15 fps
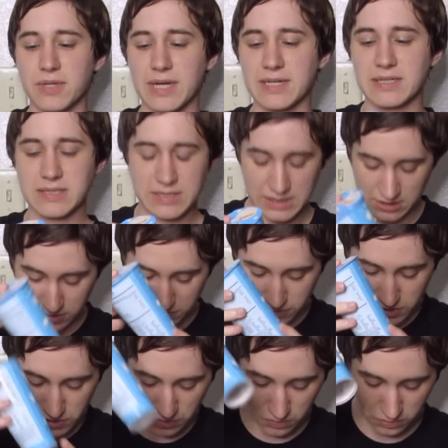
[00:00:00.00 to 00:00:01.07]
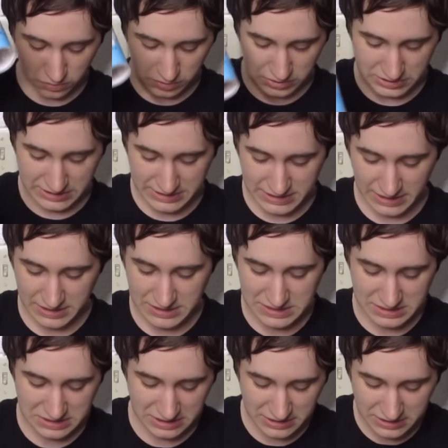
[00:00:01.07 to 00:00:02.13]
that sounds really
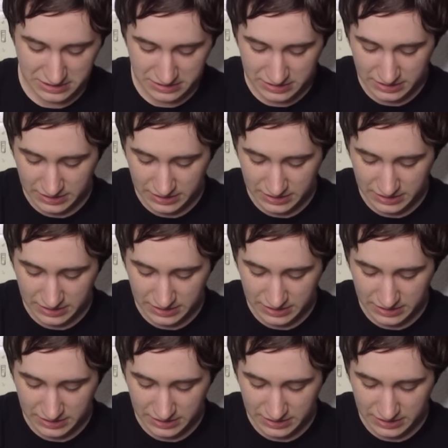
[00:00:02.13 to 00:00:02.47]
tasty.